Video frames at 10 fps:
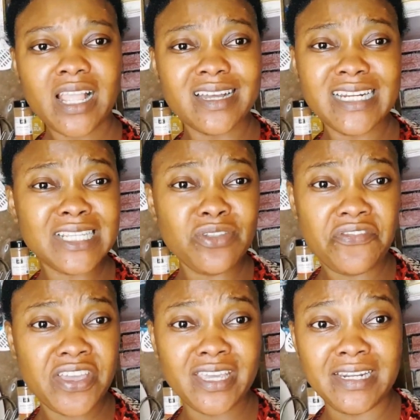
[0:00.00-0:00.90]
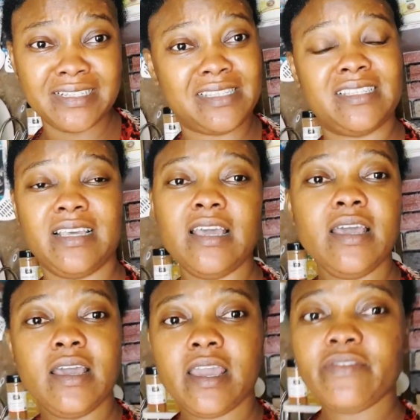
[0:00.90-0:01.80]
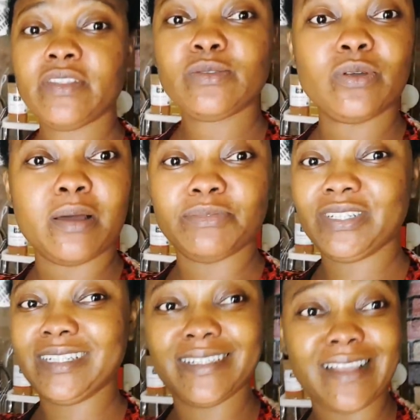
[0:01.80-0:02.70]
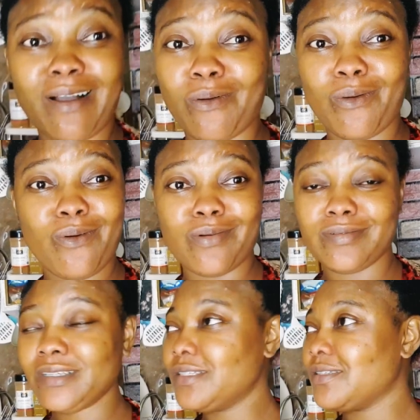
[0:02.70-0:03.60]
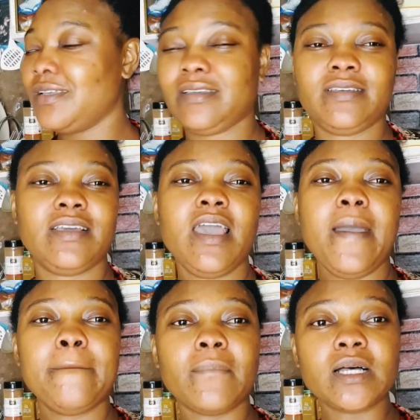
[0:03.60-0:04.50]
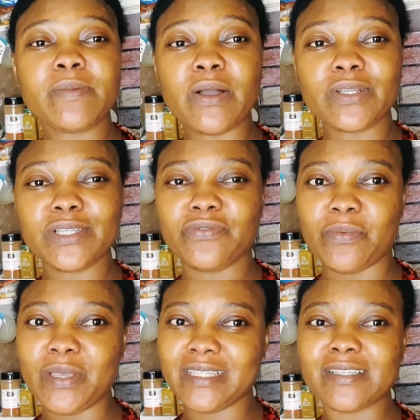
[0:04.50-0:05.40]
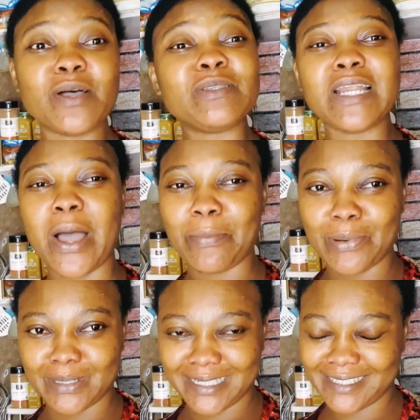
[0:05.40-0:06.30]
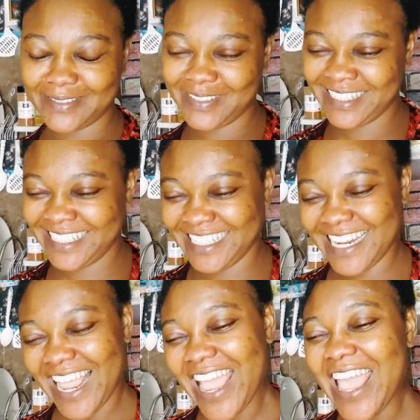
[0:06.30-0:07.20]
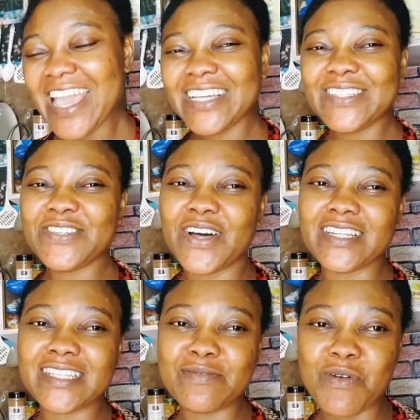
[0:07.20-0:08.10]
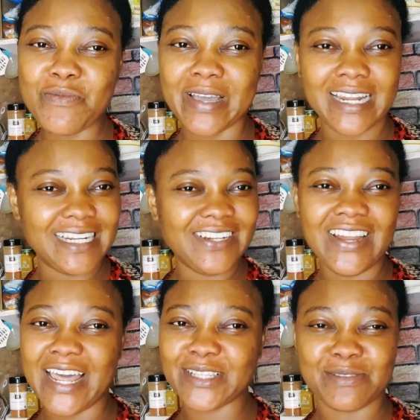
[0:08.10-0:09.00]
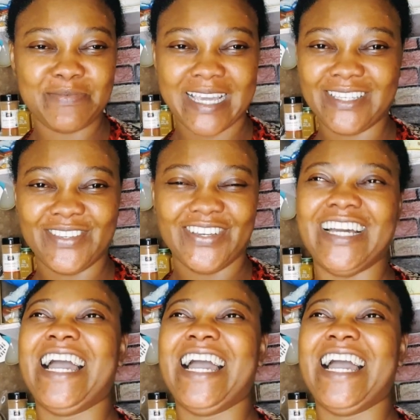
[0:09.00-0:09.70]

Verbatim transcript: there's no faking it. Even this one I'm drinking is alcohol. It's my husband got it for me. See, something happened. You know how these Igbo men are, they don't like to beg you.